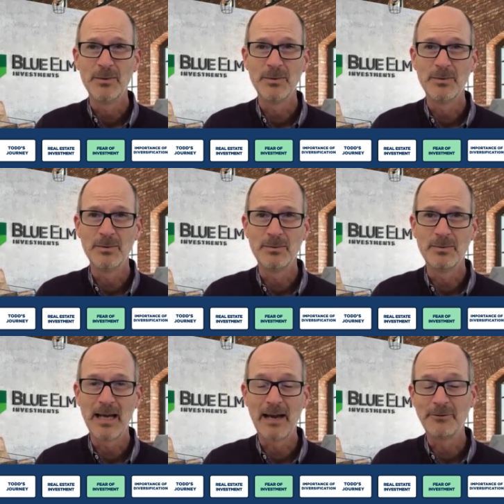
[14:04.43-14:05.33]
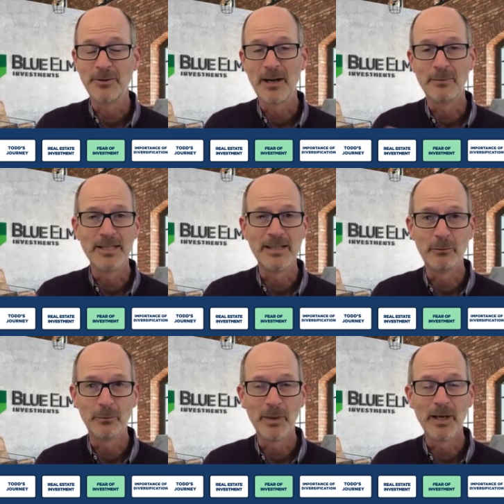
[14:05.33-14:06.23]
uh, after not
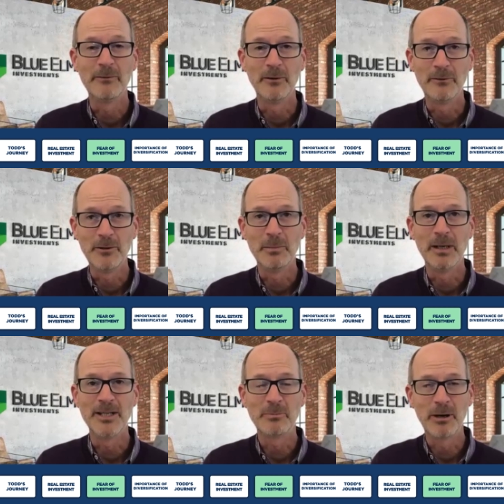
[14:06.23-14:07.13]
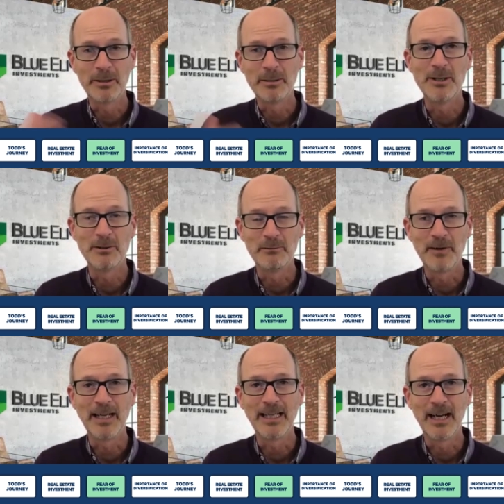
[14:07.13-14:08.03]
receiving rent for a few months, property manager
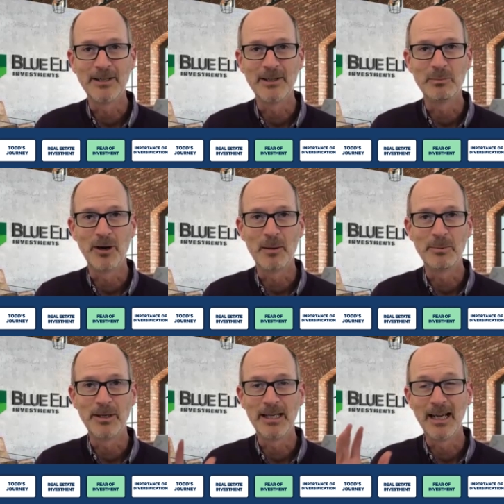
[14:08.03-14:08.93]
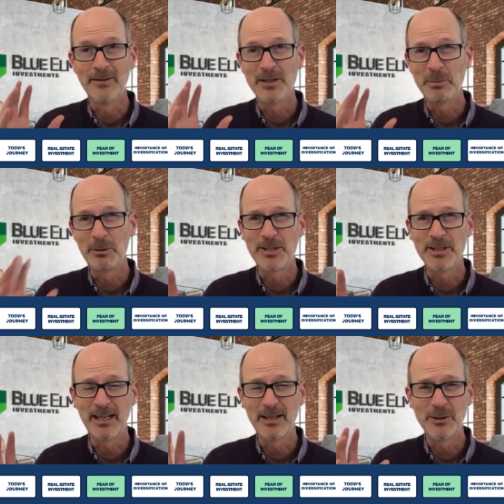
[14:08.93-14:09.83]
finally got into the property, and this
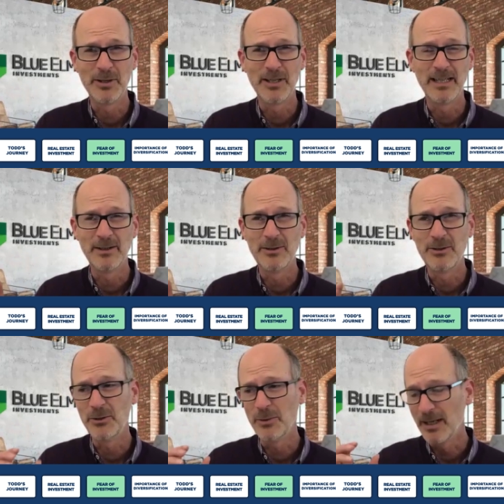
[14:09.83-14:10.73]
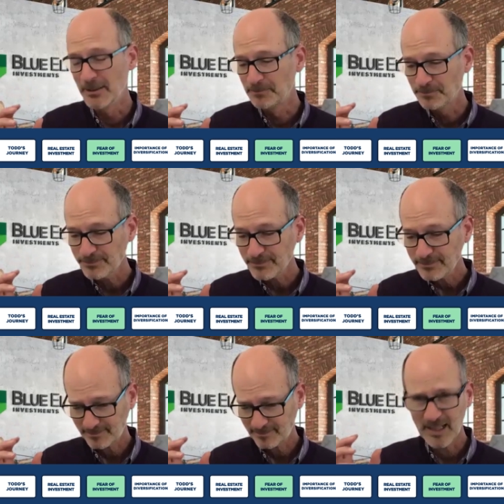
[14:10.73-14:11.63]
person had turned it into a,
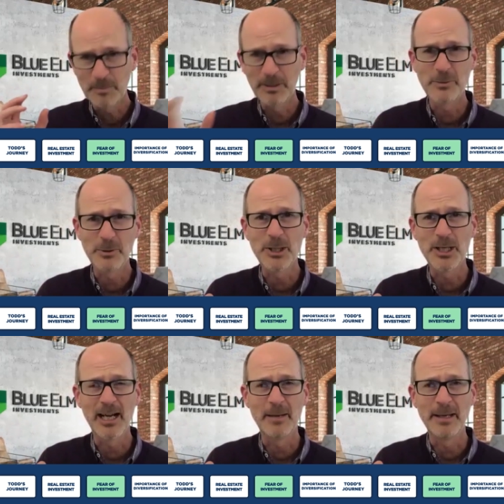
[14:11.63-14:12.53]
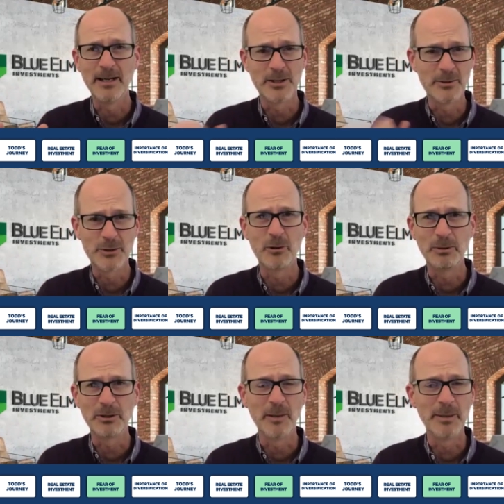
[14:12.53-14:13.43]
a place where she kind of made a
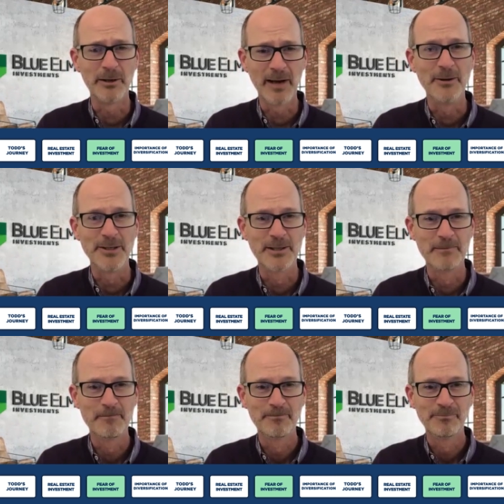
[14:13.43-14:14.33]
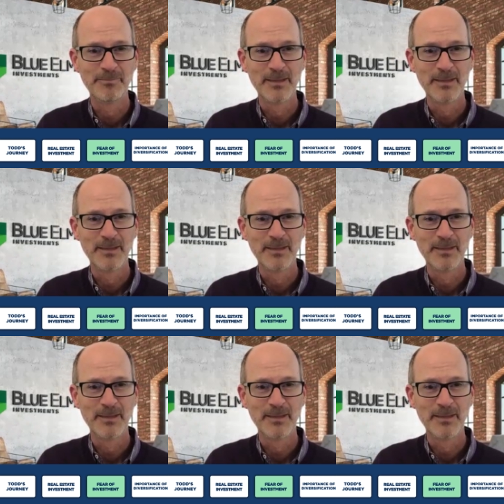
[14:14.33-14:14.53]
strip club in her house.